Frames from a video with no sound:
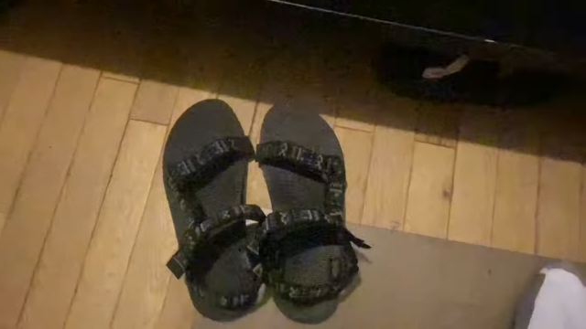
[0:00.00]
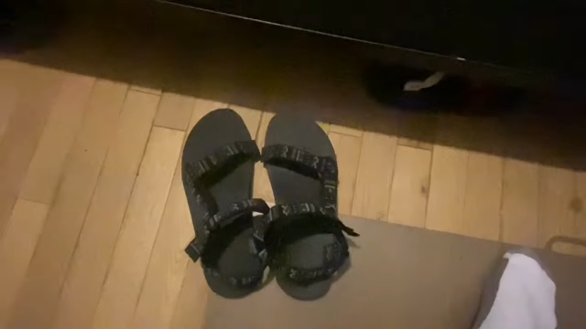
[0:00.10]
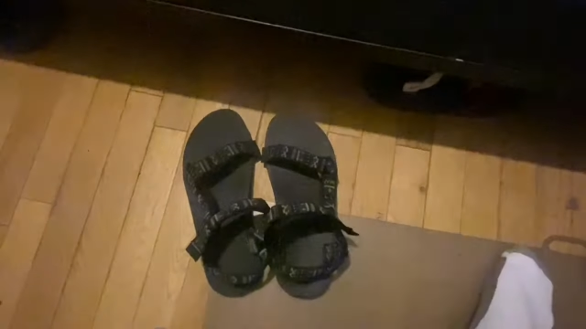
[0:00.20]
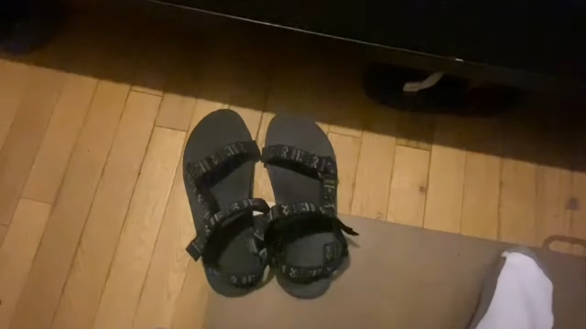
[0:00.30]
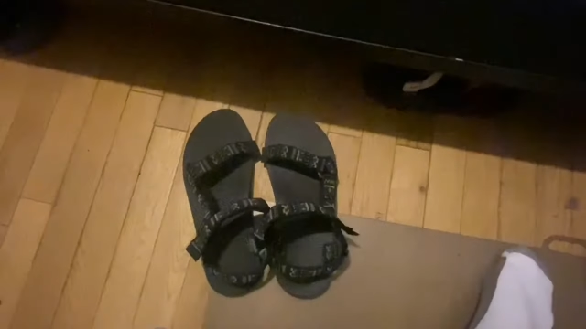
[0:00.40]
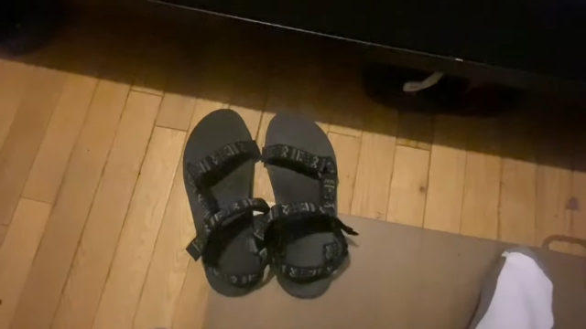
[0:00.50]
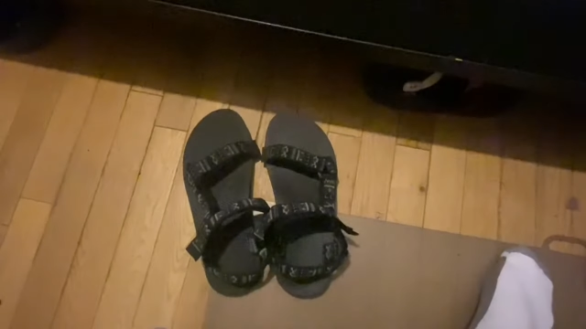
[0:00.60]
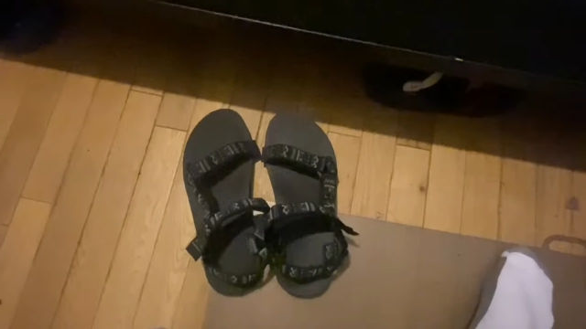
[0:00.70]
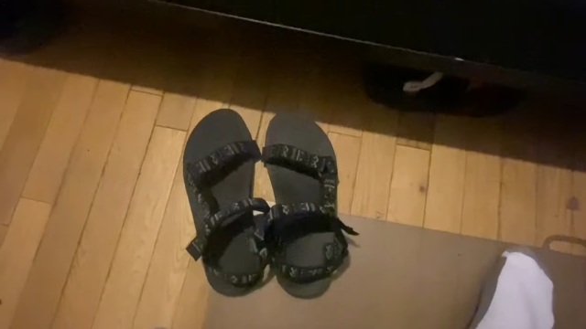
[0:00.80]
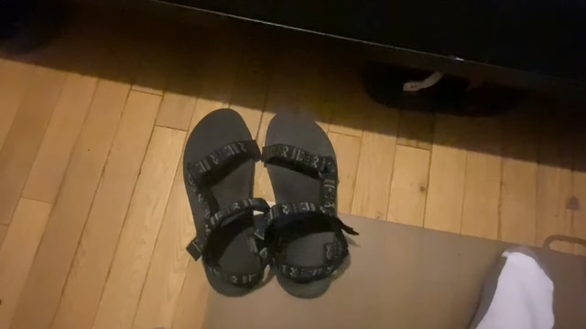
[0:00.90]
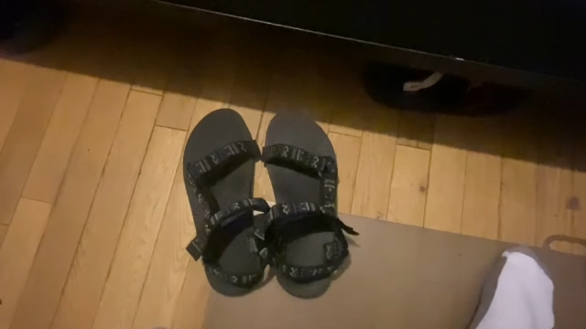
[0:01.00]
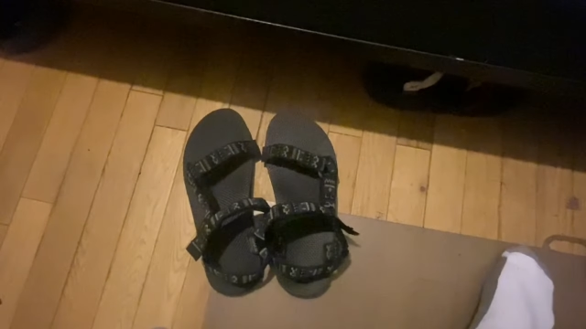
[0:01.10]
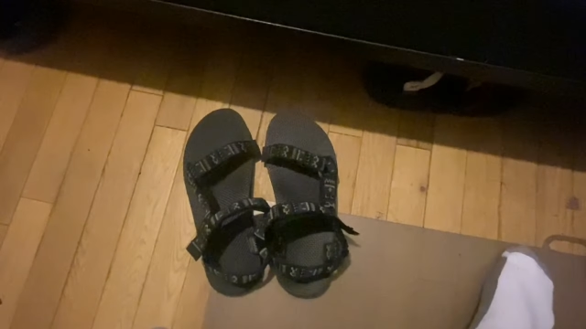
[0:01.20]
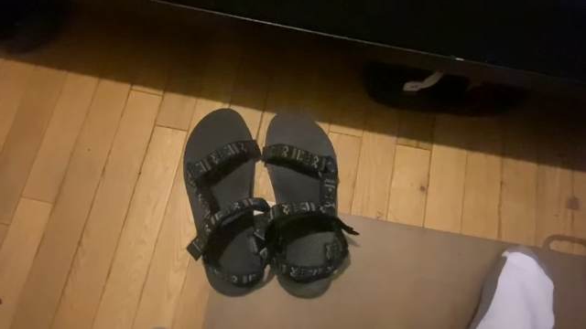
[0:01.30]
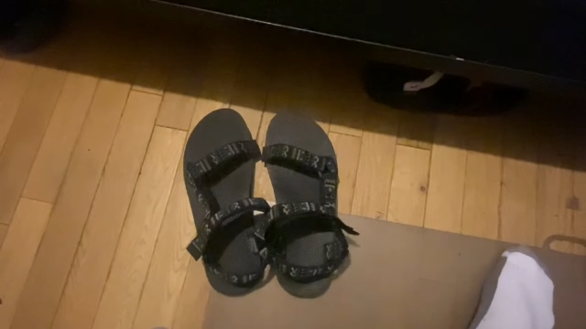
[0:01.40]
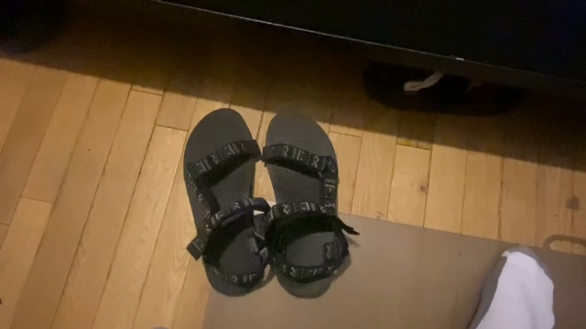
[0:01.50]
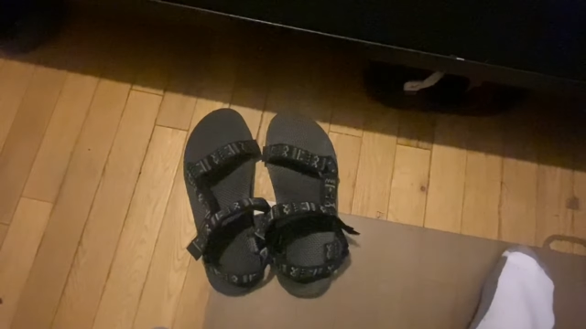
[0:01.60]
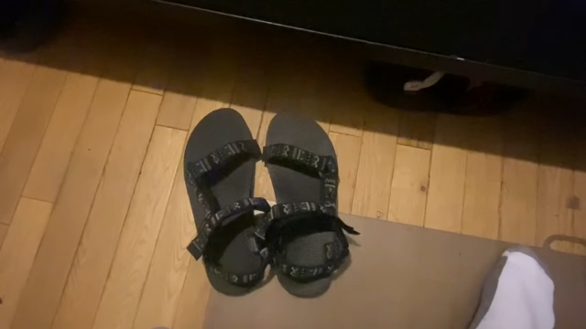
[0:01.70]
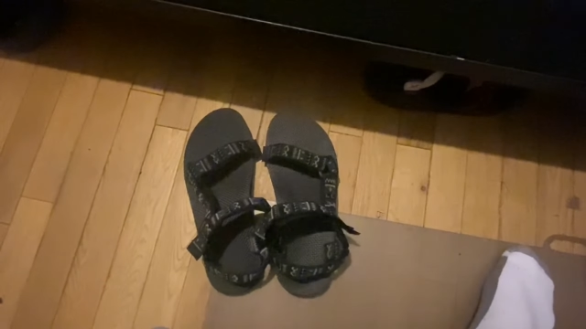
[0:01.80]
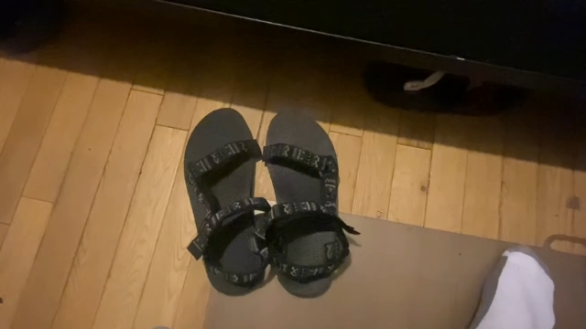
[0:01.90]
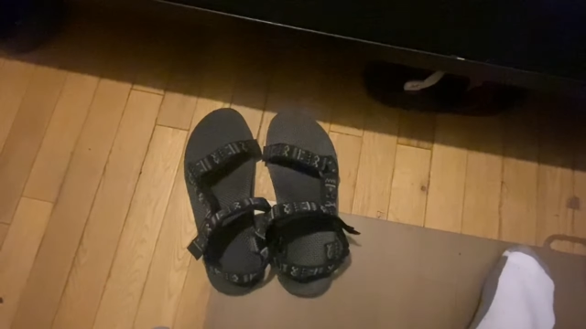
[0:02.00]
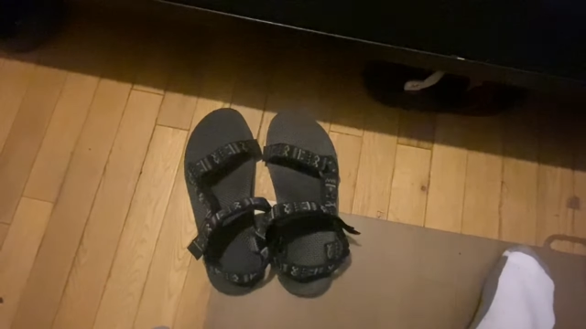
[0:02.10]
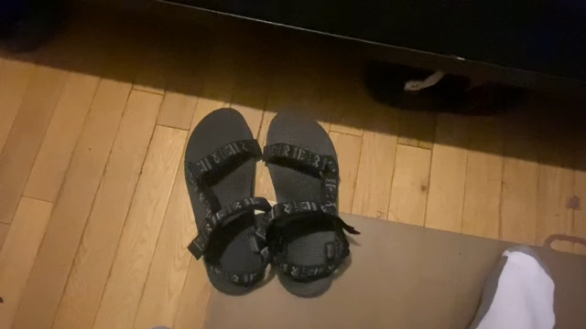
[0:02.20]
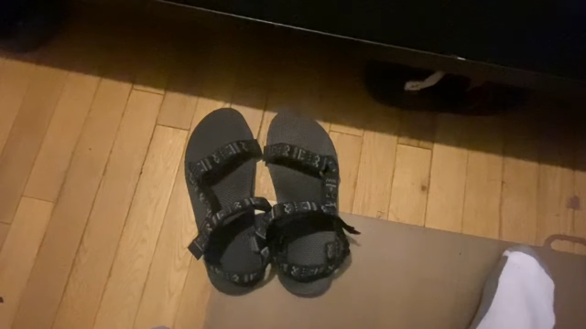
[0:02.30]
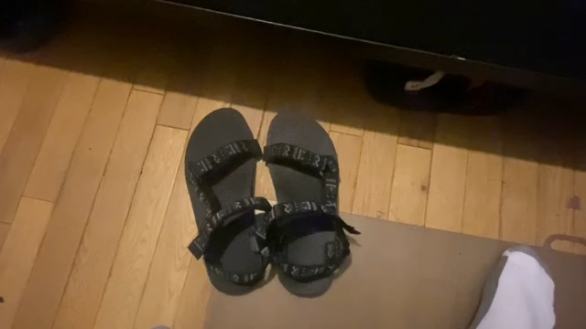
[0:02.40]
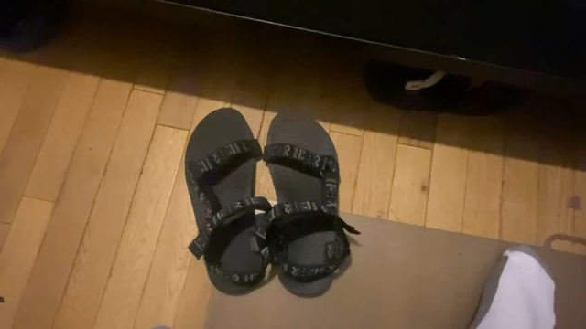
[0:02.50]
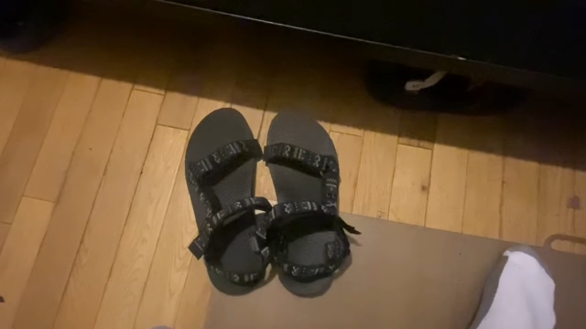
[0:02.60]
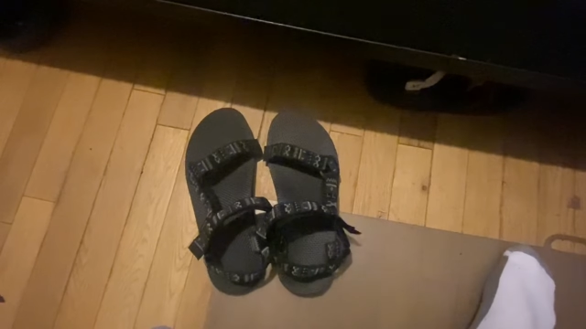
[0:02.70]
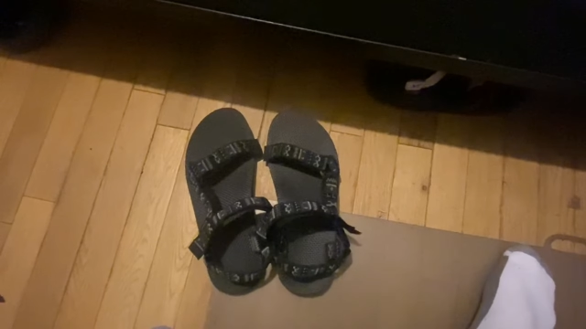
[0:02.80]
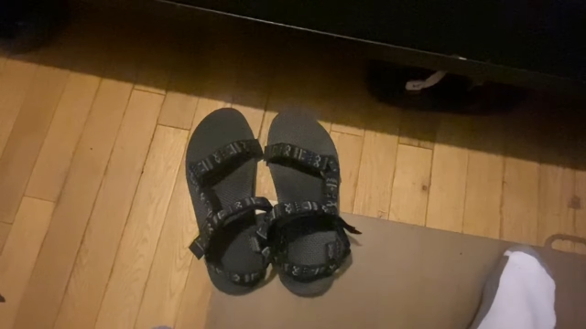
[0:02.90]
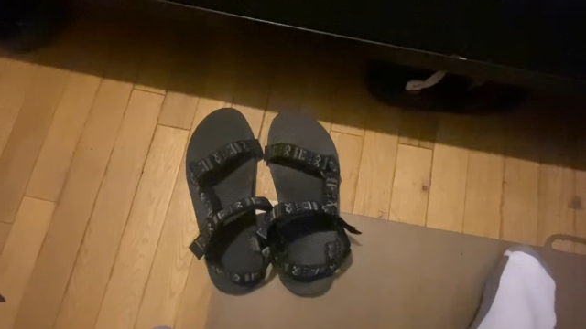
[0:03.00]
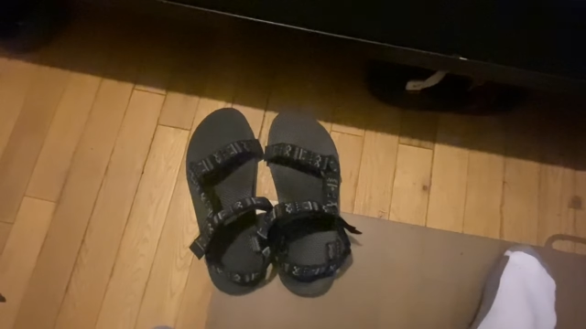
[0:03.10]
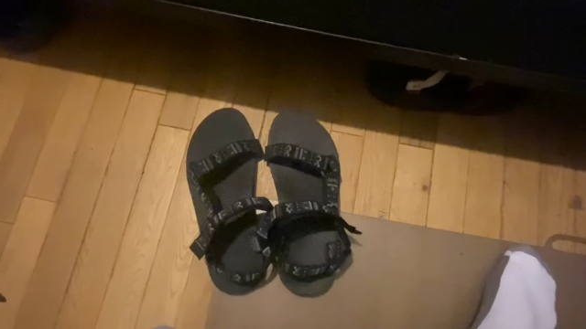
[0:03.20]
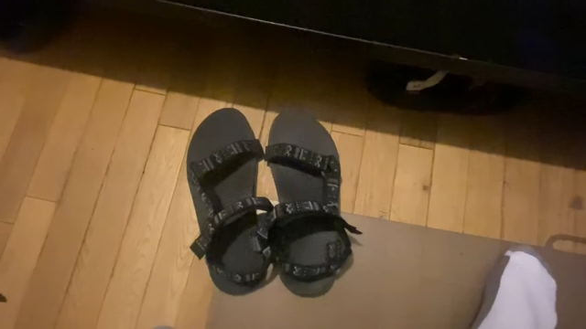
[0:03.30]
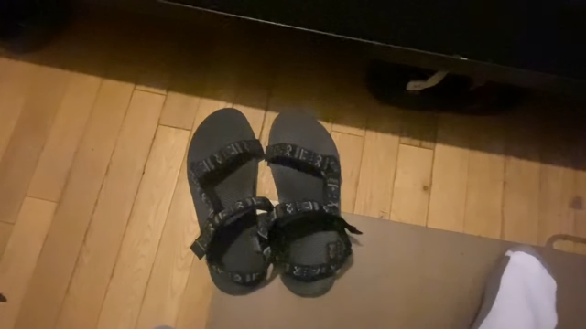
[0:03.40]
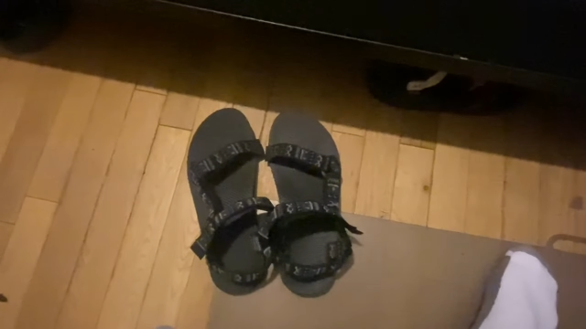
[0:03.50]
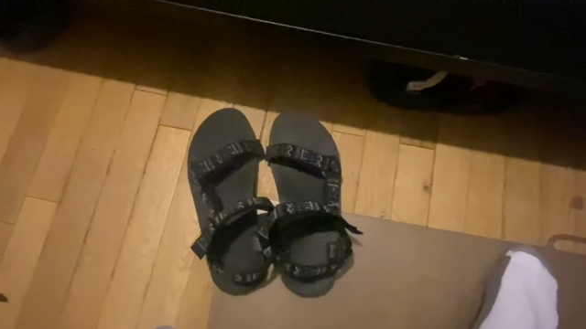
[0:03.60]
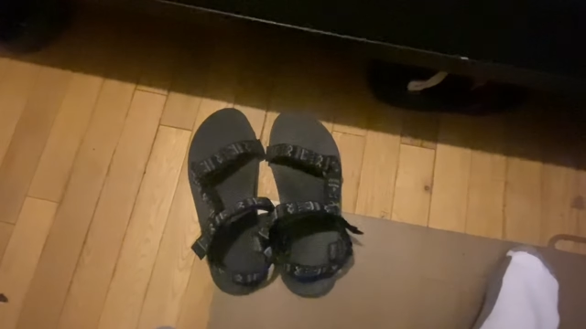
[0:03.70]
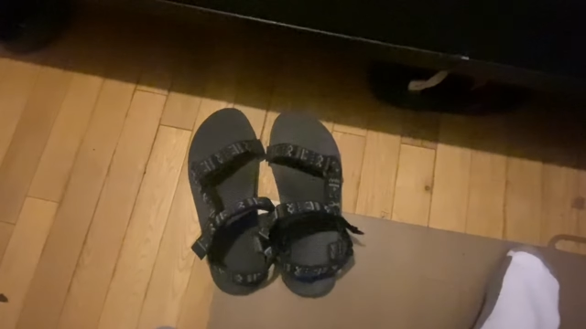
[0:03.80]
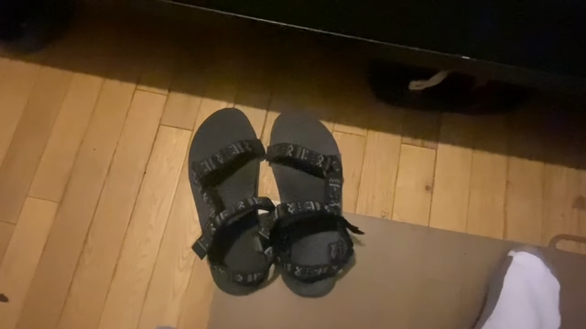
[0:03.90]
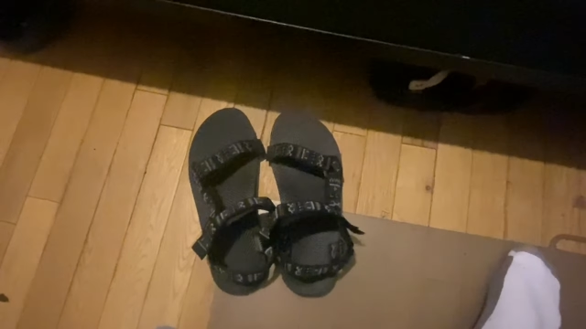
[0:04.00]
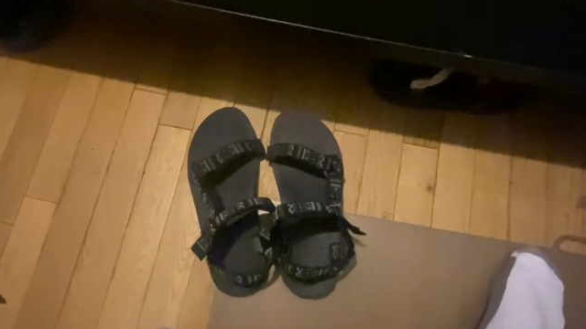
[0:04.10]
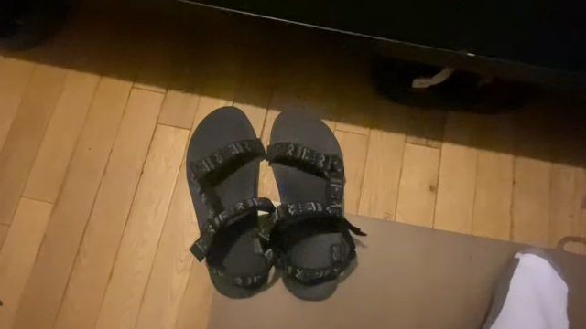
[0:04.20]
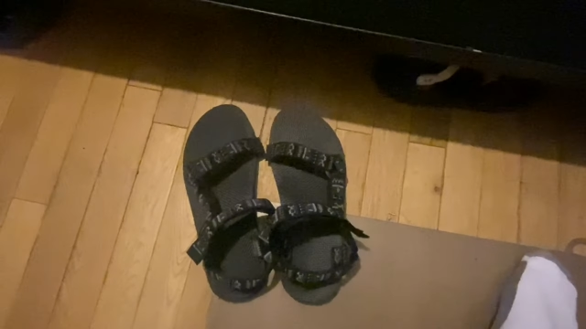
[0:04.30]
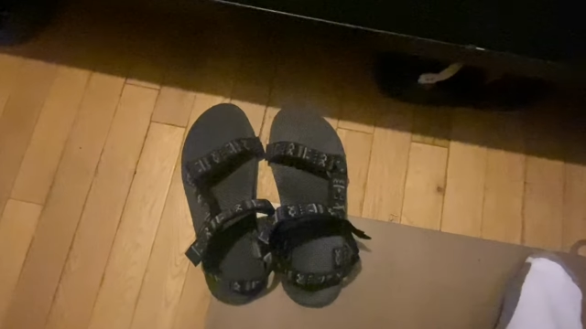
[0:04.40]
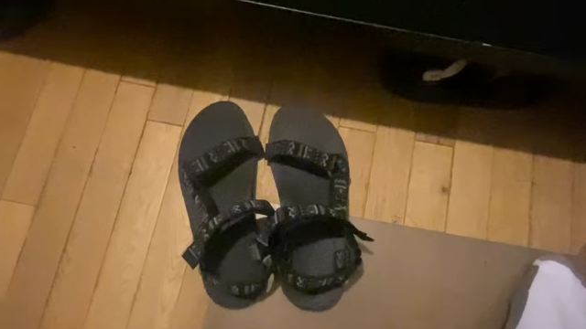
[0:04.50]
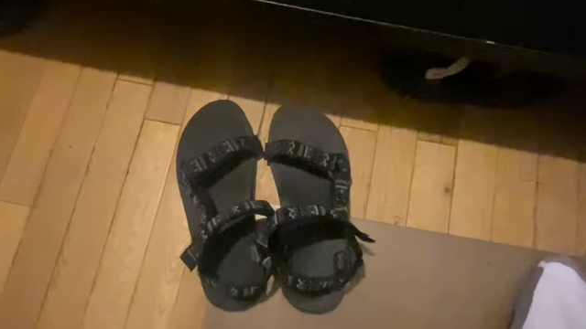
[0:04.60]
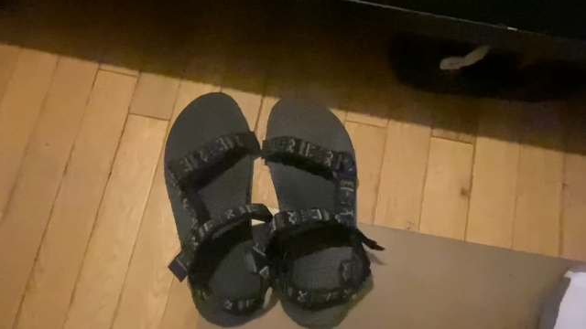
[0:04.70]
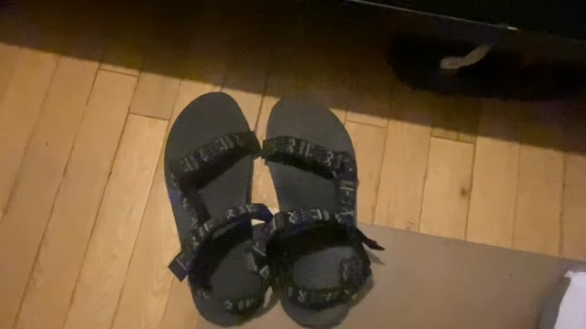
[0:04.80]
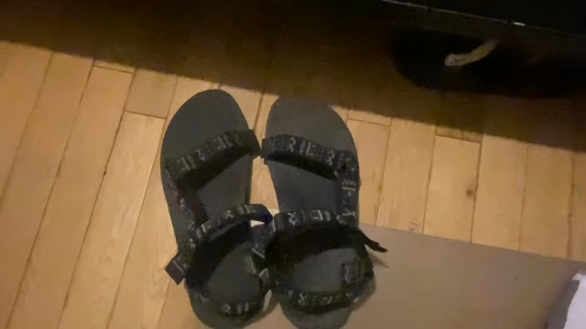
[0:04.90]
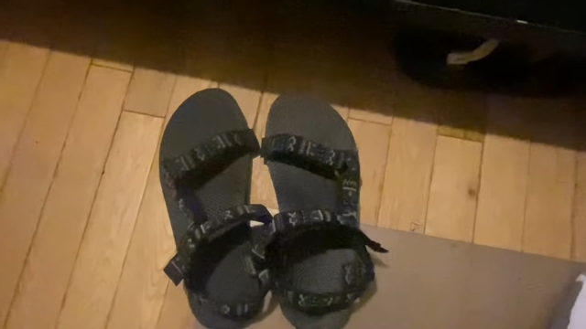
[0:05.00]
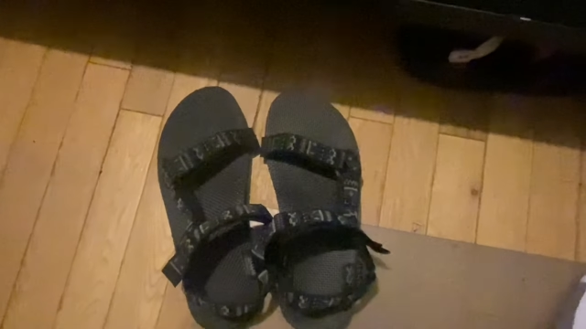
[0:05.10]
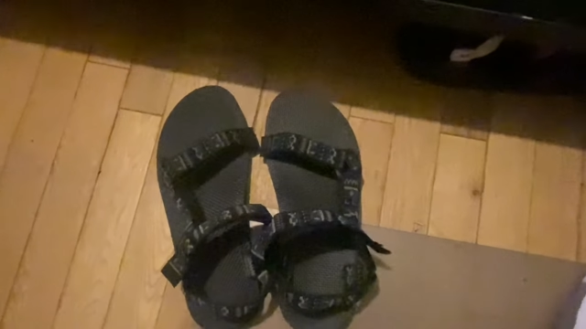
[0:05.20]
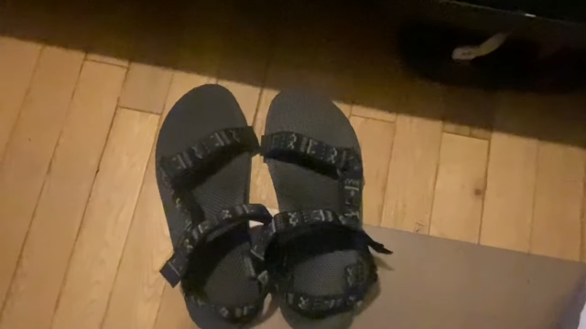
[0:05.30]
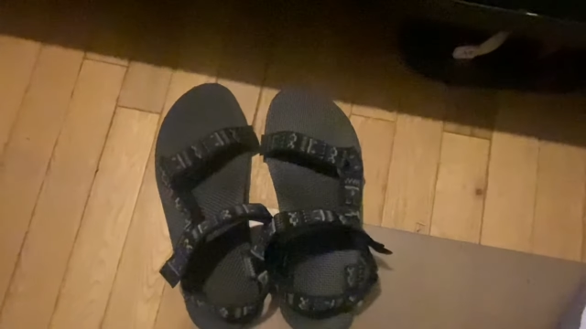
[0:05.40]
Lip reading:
(no speaker visible)